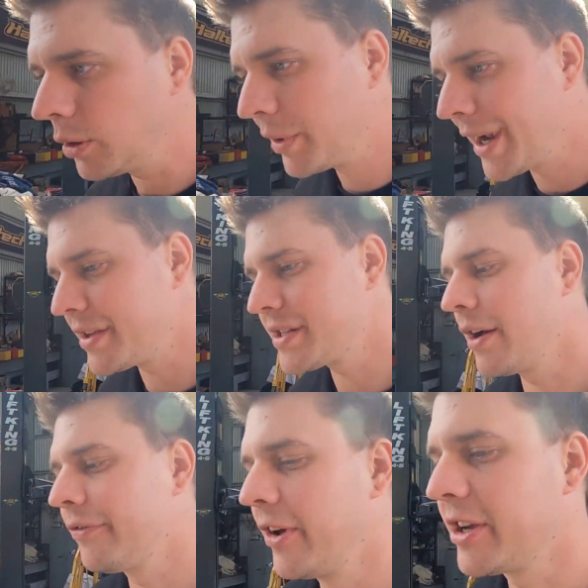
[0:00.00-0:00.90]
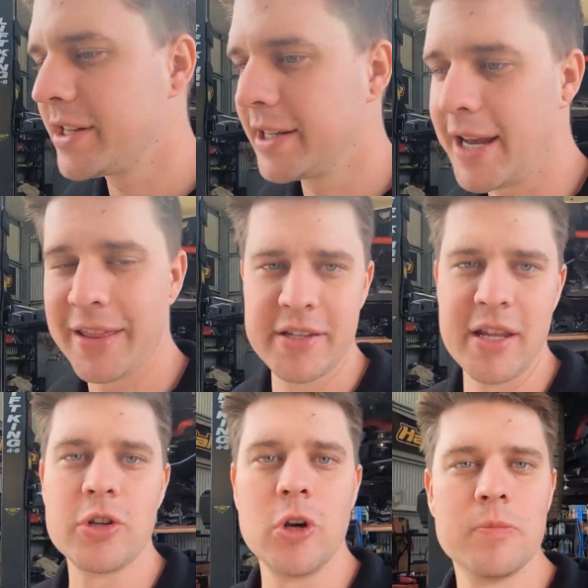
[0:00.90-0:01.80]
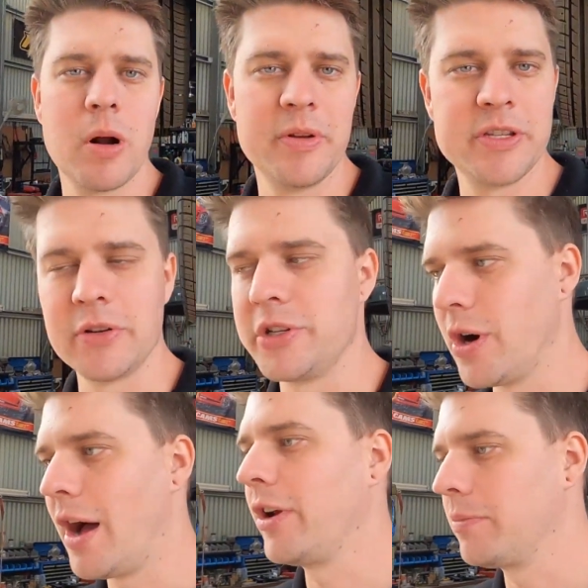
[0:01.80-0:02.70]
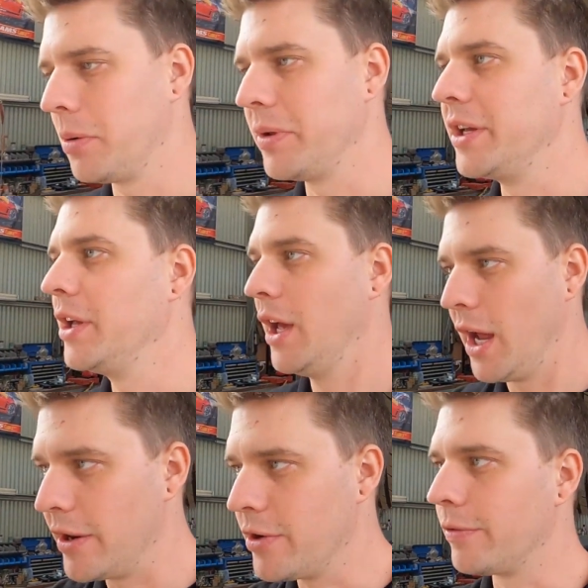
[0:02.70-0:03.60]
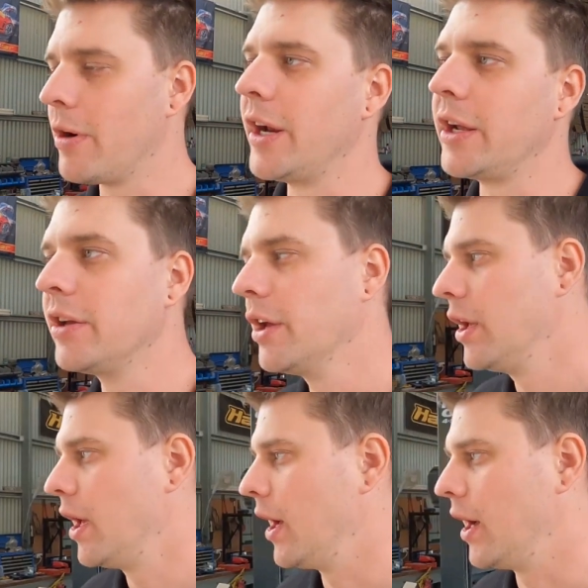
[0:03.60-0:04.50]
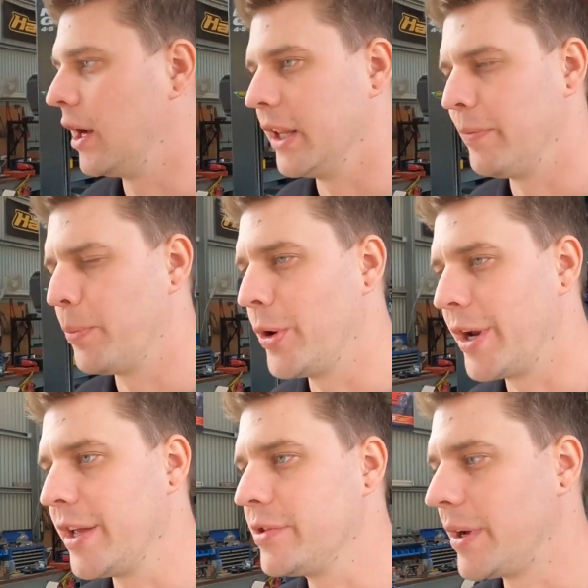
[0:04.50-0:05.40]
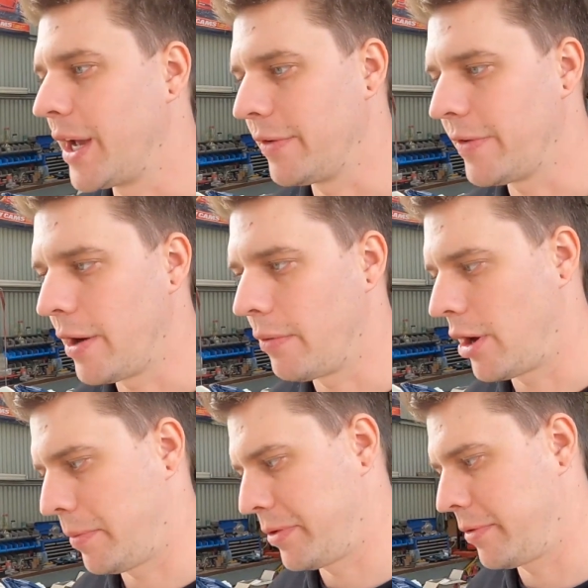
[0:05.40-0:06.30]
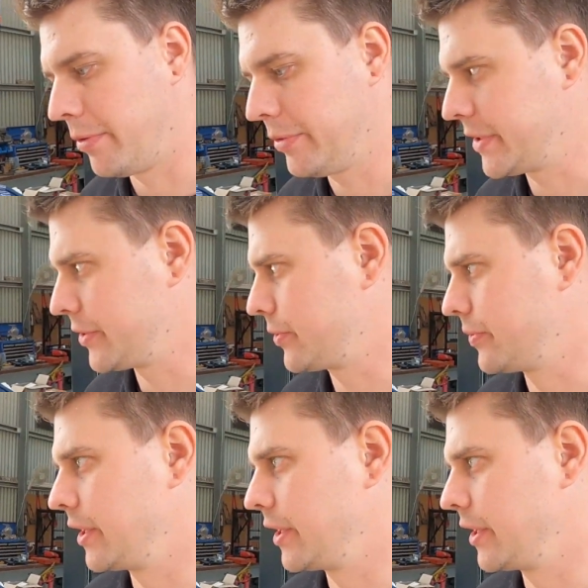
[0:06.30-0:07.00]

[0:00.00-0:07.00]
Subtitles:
we get this stuff fixed, get this thing tuned properly so it's driving properly and not running 11.8 to 1 AFR at wide open throttle, because that's just